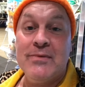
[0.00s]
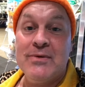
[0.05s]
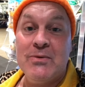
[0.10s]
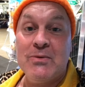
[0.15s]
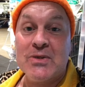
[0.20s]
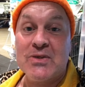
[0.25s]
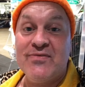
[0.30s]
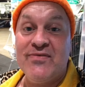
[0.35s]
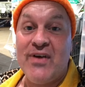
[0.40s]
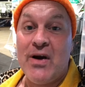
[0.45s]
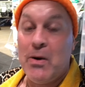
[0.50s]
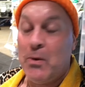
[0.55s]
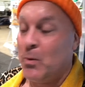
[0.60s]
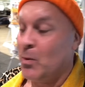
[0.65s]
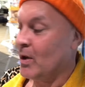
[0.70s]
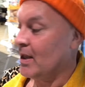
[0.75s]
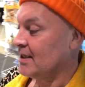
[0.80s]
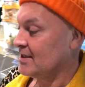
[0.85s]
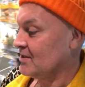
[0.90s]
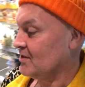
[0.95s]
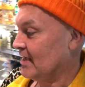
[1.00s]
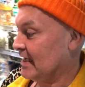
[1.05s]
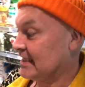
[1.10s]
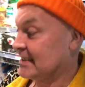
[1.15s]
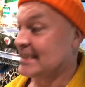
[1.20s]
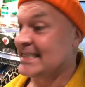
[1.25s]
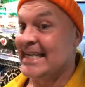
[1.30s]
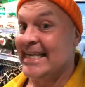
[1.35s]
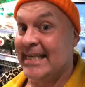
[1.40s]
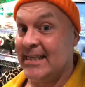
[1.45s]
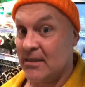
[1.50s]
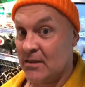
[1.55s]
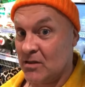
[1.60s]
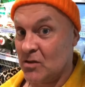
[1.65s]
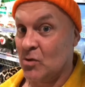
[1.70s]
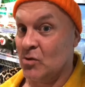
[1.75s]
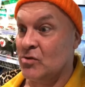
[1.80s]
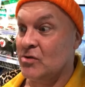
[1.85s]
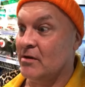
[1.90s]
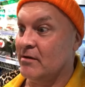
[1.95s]
was very well dressed in a
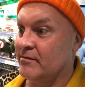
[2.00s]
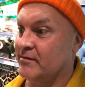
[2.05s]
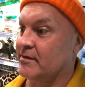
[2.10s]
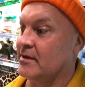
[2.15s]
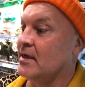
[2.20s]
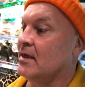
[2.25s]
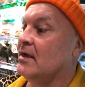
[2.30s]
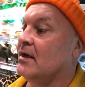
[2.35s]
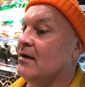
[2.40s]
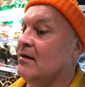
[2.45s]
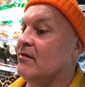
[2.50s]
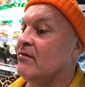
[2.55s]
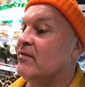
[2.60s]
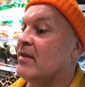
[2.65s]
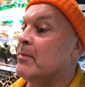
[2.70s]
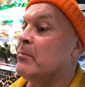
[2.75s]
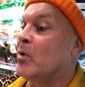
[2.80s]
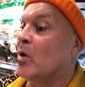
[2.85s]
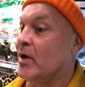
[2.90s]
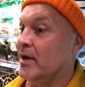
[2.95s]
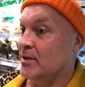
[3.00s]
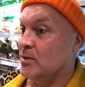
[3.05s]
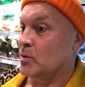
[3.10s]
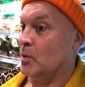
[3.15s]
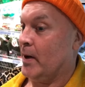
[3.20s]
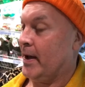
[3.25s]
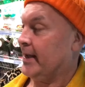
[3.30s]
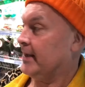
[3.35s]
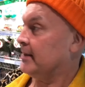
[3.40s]
sort of flamboyant way.